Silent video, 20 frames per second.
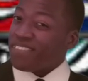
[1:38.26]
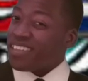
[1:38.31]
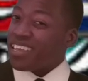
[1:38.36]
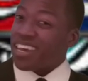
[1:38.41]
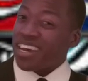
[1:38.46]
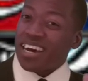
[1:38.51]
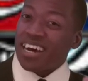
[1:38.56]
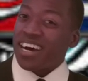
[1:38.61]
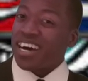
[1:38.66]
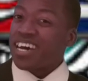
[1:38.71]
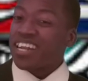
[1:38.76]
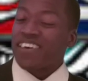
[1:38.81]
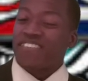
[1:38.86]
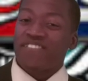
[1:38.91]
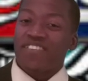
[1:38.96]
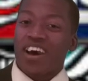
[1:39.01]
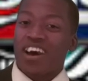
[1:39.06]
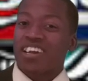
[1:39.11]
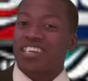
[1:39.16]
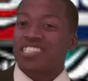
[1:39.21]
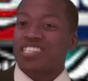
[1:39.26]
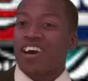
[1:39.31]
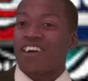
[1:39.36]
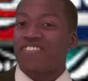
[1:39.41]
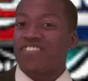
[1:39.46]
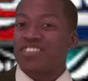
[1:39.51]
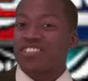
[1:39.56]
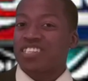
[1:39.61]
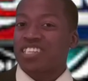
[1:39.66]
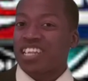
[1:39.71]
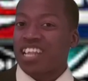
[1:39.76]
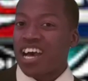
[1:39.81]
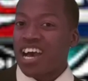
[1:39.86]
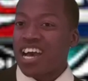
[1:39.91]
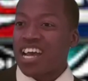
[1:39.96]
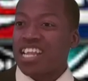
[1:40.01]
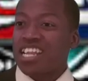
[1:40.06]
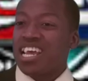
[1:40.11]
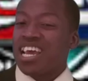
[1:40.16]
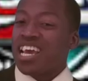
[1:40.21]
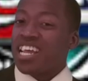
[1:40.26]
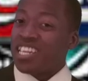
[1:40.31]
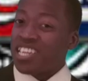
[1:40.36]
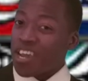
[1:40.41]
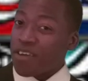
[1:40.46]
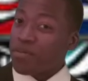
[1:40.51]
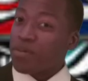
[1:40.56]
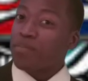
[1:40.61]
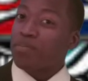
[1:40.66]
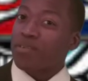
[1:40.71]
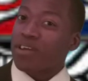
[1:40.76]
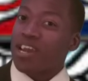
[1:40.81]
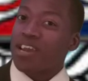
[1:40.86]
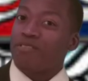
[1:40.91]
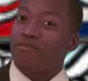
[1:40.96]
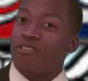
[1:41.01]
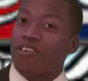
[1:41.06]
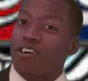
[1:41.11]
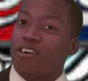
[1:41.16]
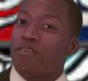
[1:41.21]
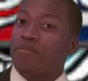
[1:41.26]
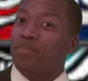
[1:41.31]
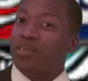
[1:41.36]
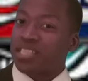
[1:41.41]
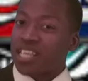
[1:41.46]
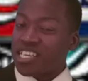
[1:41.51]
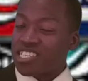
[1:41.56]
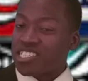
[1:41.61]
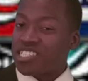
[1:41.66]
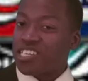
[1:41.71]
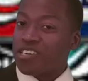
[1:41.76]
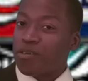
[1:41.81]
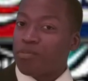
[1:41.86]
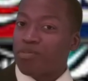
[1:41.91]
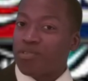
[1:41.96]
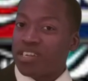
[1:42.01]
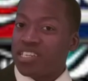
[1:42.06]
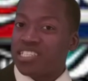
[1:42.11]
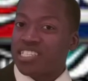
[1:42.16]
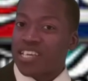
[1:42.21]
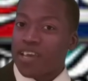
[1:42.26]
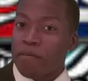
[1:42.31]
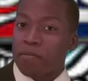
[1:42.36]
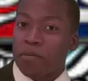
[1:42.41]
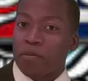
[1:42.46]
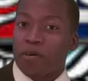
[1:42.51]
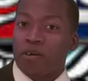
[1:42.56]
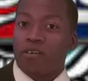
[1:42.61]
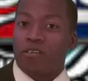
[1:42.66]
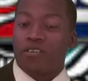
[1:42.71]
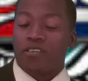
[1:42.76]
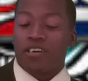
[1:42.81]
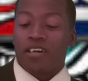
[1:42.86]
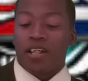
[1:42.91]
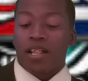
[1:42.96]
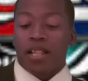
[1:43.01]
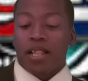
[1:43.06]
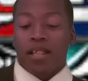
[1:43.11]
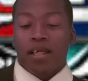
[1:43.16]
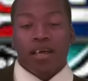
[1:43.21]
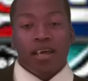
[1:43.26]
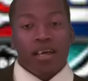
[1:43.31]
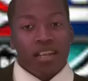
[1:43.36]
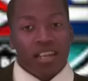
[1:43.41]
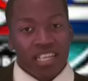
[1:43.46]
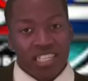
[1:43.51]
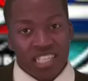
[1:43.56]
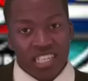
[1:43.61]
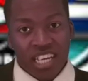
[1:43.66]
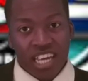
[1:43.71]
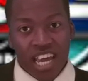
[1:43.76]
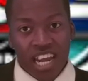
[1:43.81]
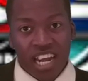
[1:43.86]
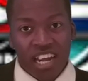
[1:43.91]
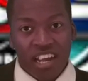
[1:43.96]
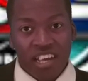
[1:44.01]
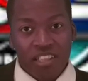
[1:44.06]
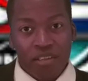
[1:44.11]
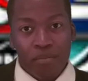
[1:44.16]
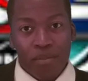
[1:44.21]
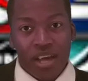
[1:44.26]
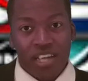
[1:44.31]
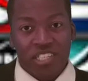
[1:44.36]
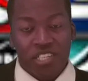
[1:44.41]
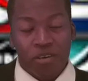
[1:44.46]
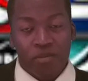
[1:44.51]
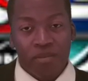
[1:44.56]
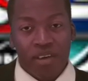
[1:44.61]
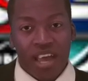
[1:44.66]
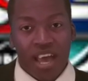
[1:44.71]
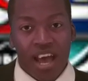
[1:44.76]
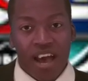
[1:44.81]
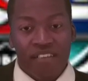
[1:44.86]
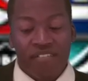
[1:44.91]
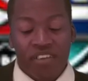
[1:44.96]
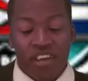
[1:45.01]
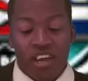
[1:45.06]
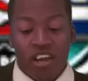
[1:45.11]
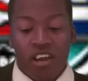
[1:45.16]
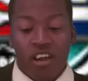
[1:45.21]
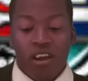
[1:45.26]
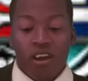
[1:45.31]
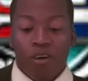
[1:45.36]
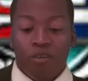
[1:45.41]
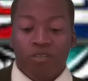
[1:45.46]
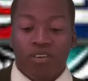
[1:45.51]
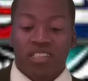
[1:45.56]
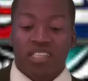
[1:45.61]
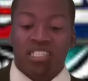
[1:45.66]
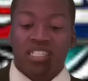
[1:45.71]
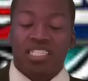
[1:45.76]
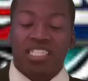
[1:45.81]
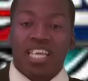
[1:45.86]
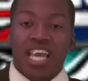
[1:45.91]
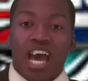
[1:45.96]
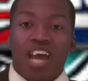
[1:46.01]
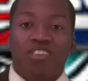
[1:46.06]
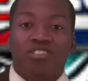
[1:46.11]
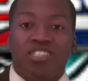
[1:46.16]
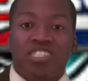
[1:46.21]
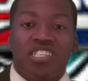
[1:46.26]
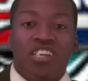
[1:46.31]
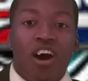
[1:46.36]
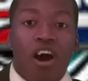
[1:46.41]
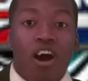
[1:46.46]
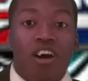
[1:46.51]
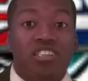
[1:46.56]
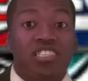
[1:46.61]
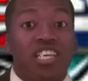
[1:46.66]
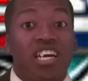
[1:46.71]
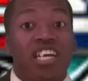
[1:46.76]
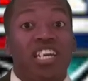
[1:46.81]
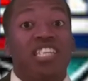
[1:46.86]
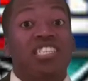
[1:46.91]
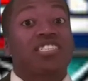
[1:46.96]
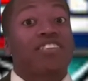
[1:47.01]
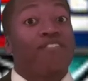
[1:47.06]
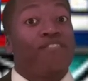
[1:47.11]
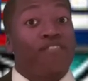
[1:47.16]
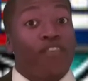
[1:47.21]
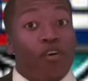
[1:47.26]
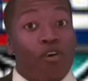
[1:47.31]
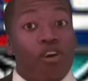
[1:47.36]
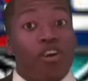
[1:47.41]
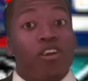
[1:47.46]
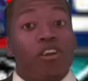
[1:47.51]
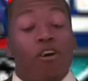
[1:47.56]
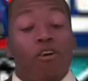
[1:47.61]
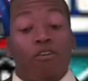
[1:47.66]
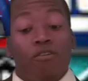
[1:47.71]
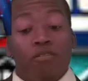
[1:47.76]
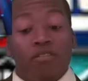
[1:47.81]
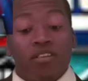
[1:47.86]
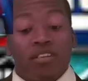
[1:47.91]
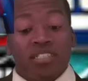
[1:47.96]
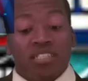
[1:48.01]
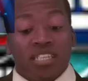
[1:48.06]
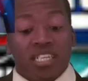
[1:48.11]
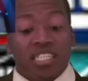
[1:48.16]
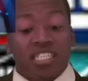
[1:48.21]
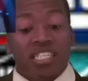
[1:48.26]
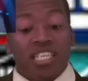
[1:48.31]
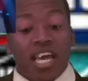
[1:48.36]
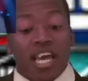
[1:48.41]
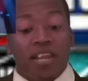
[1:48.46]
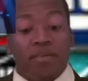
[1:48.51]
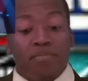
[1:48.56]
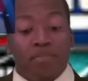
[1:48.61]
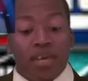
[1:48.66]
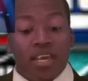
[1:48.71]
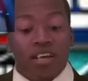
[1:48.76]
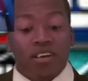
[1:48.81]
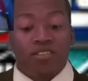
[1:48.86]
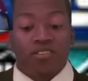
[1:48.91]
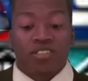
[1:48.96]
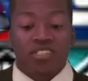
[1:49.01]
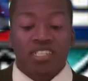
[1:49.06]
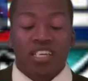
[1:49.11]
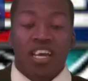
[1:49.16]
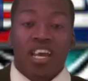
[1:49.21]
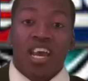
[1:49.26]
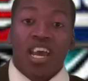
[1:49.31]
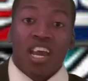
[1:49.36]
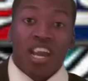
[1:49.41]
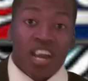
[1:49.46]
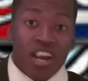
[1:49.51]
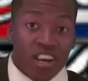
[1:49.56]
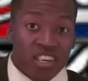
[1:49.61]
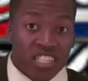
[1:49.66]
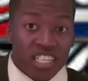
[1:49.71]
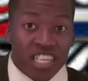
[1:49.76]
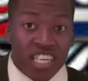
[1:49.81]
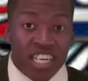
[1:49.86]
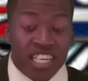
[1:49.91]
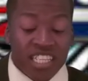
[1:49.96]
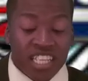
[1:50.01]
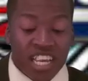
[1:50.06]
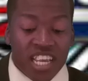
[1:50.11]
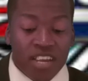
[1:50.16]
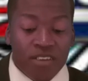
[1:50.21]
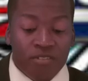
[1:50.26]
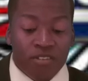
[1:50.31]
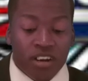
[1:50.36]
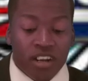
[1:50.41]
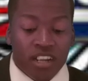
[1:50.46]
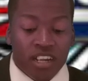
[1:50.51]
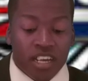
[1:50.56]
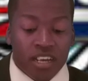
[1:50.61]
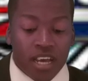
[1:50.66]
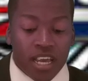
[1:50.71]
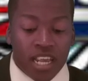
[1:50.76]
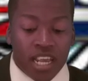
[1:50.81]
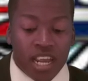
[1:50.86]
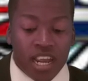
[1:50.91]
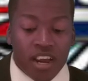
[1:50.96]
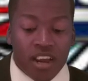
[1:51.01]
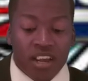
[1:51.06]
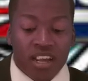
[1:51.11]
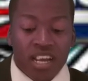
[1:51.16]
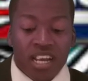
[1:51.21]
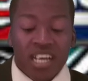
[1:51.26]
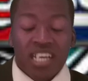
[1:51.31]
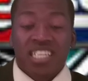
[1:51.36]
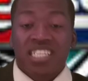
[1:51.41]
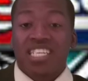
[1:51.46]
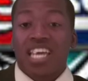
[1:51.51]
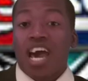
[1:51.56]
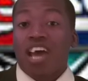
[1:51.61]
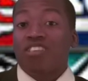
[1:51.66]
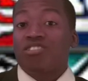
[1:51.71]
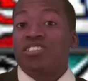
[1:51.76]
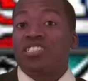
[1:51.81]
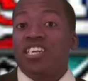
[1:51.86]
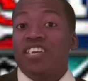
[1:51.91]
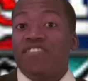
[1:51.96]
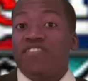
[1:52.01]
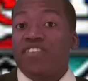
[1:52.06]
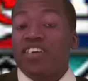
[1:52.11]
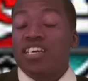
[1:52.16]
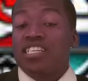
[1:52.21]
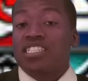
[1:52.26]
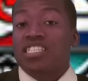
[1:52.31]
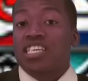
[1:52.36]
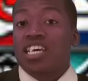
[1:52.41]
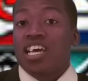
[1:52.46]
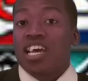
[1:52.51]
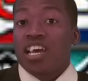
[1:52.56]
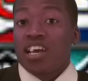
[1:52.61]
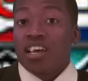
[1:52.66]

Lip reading: That Falcons offensive line, they've been playing well, but they're still pretty skeptical. Let's look at another matchup we have here with the Seattle Seahawks against the 4-0 Cincinnati Bengals. Here's the key thing you want to look at here. Seattle's defense,